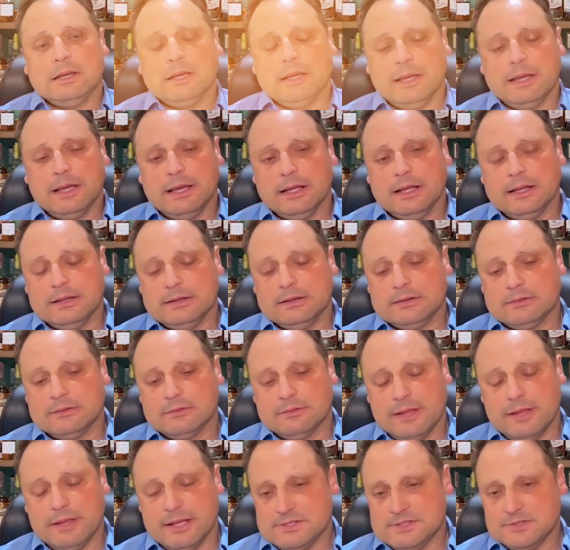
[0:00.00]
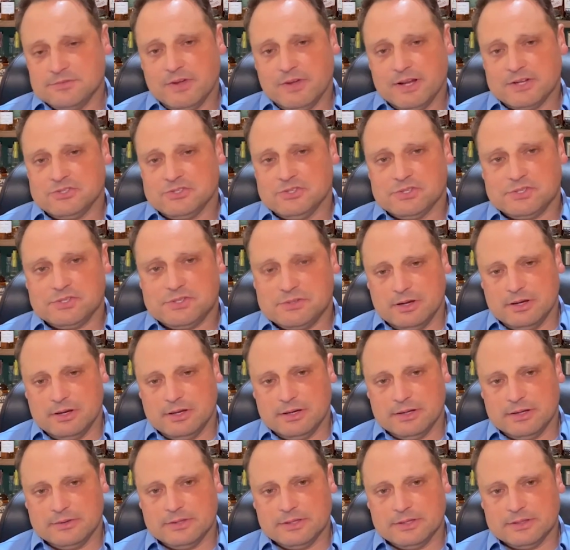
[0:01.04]
And that's infectious. And
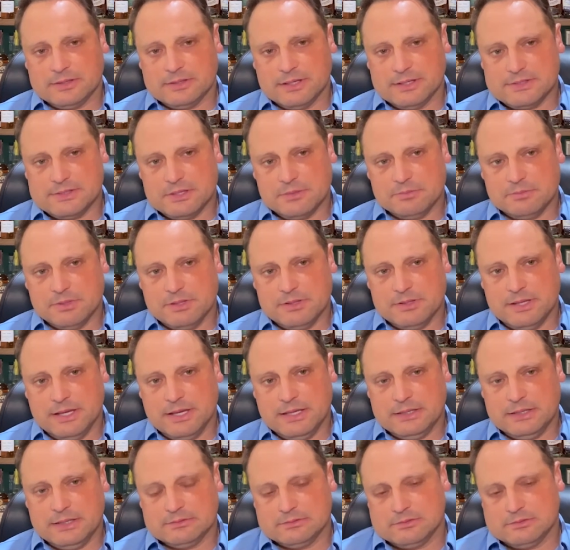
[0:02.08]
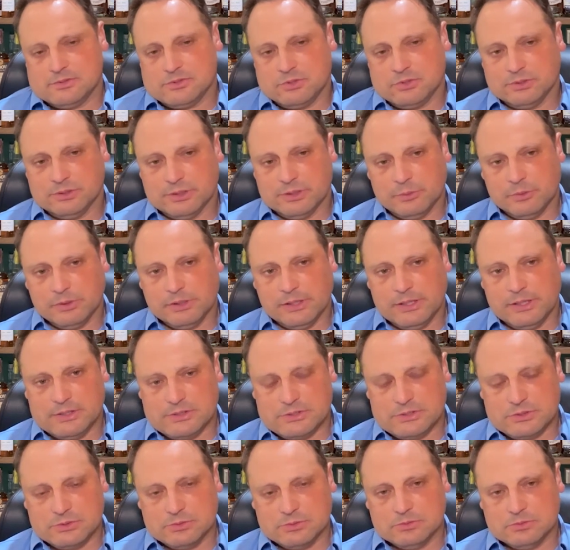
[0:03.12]
I think that's something that certainly relates
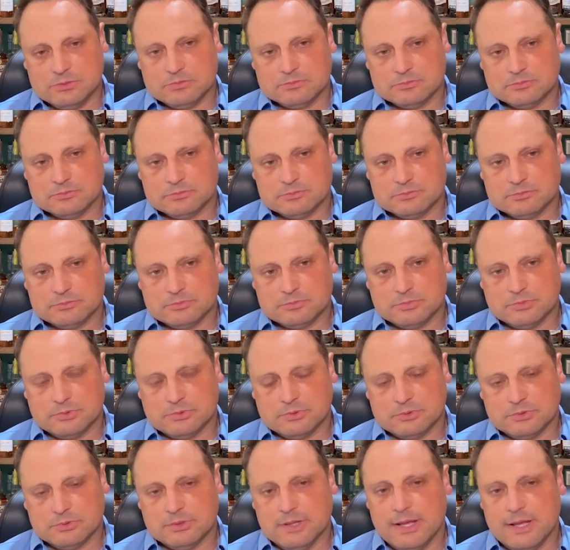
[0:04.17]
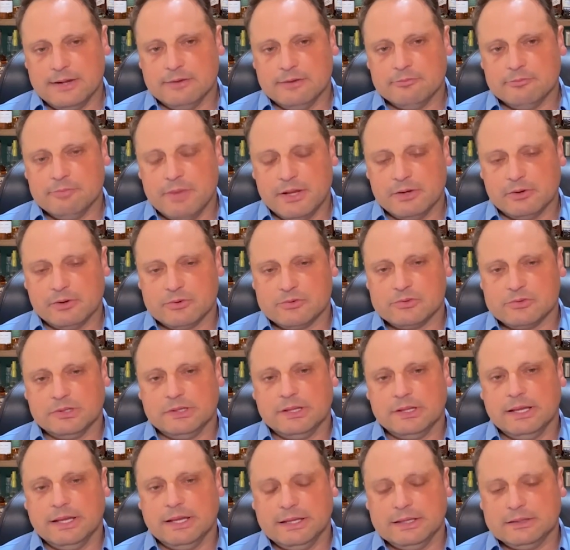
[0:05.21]
to a lot of makers
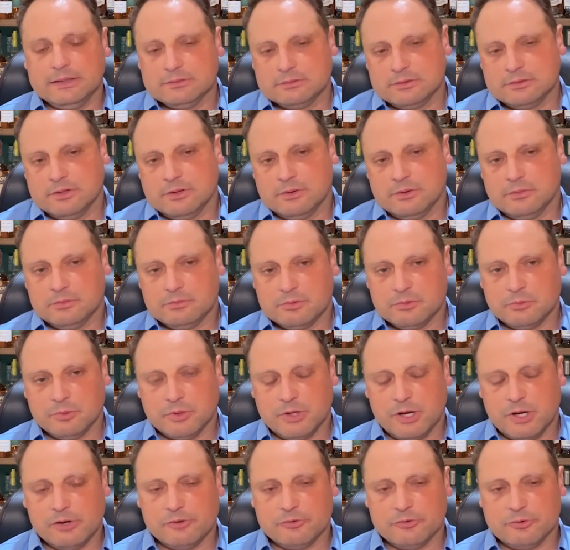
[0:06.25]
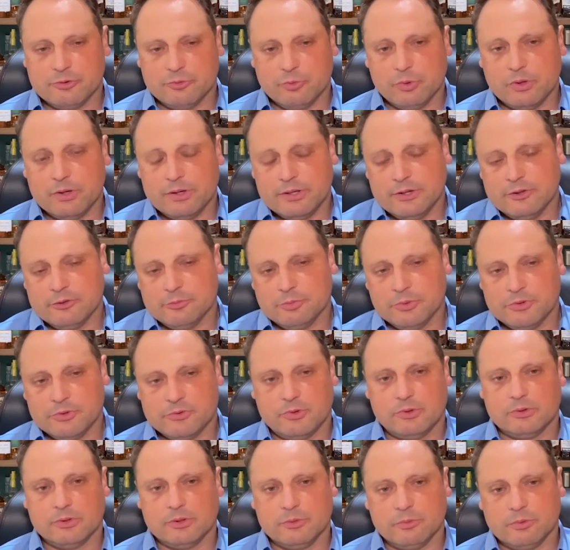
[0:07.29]
today, regardless of what it is, but
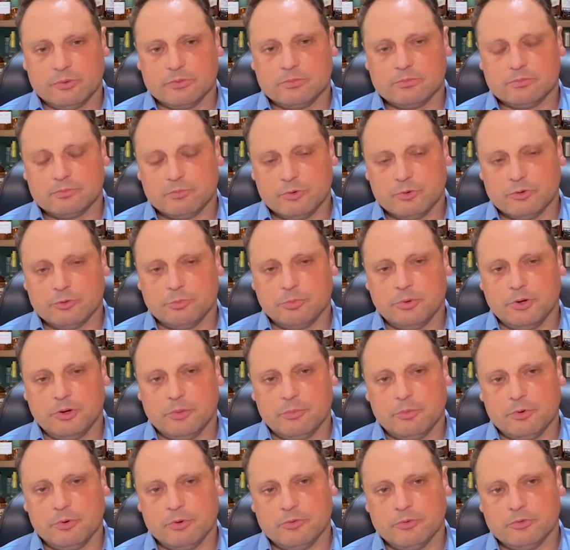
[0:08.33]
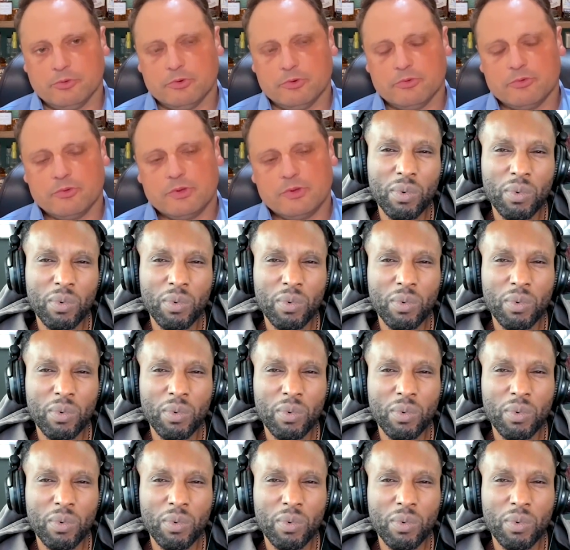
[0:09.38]
certainly with spirit producers.